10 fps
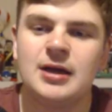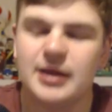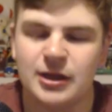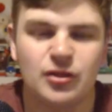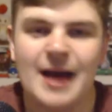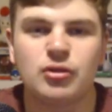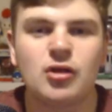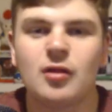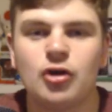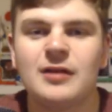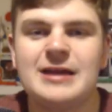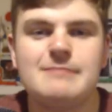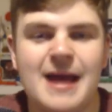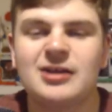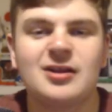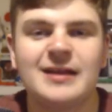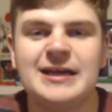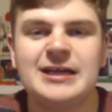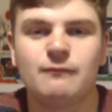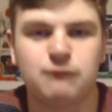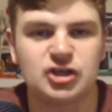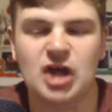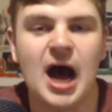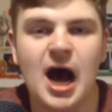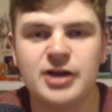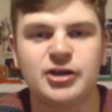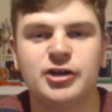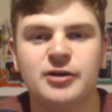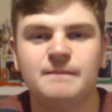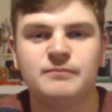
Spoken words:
is absolutely mentally retarded.